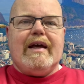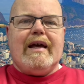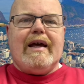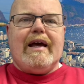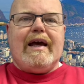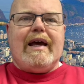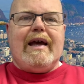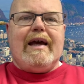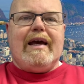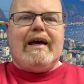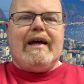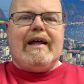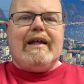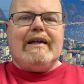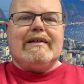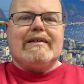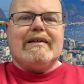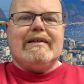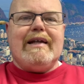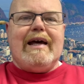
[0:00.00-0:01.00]

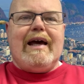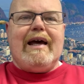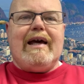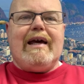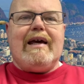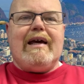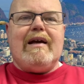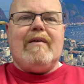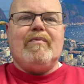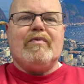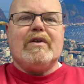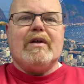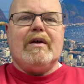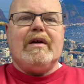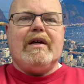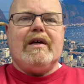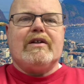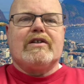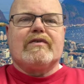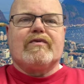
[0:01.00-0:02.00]
And today,
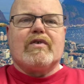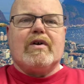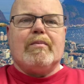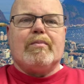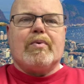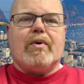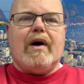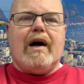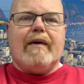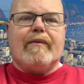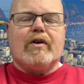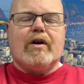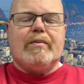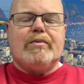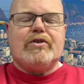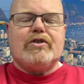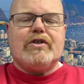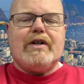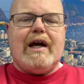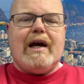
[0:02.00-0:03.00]
it's from
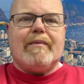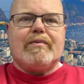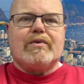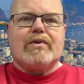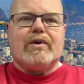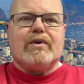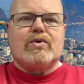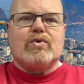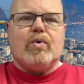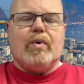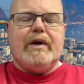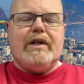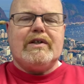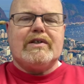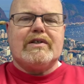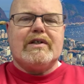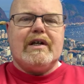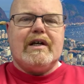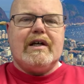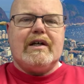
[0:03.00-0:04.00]
Proverbs chapter
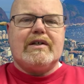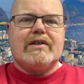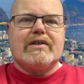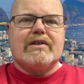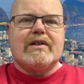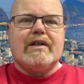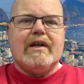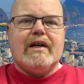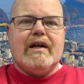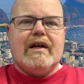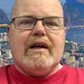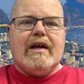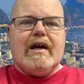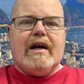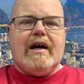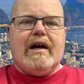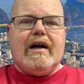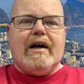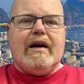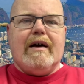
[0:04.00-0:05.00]
26,
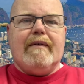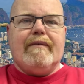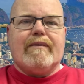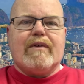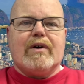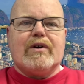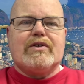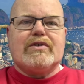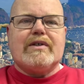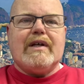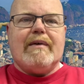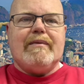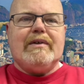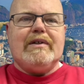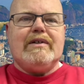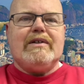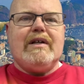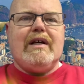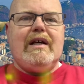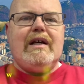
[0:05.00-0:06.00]
uh, verse
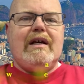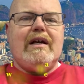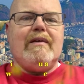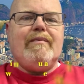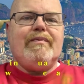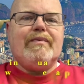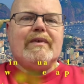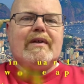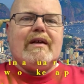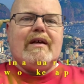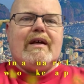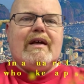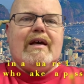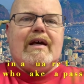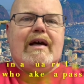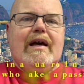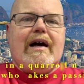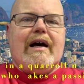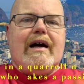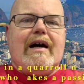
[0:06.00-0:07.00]
17.
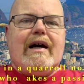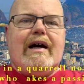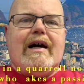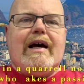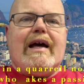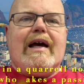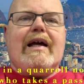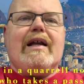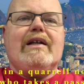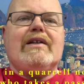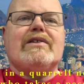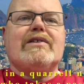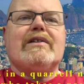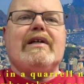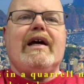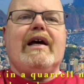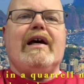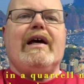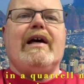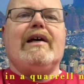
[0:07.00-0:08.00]
Uh, and it
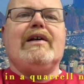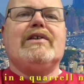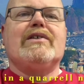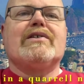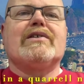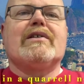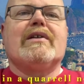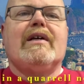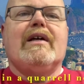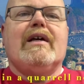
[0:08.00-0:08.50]
says,